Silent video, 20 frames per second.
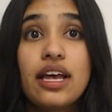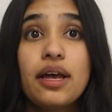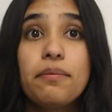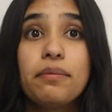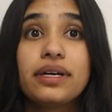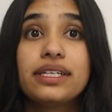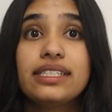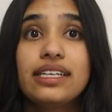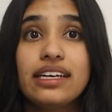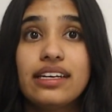
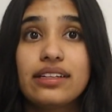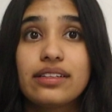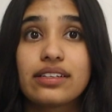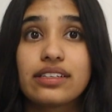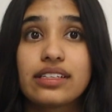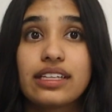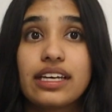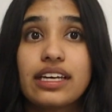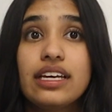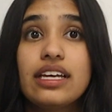
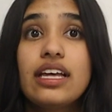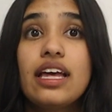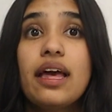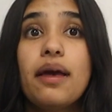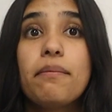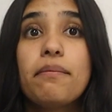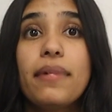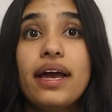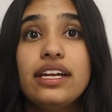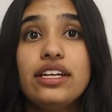Particularly,
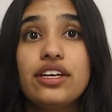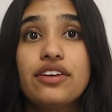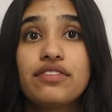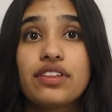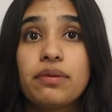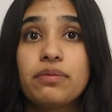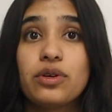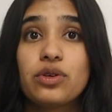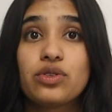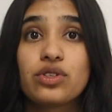many of
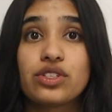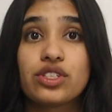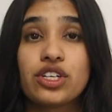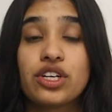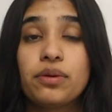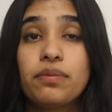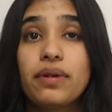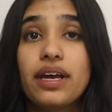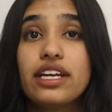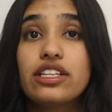them use the
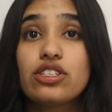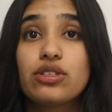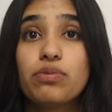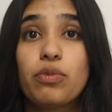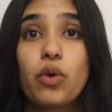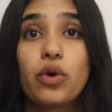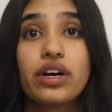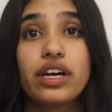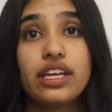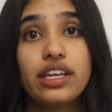term, "it's
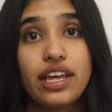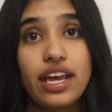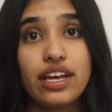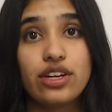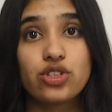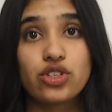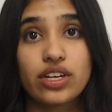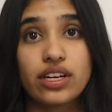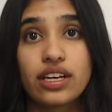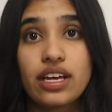more
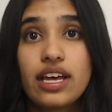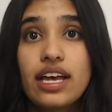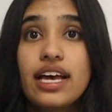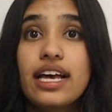engaging."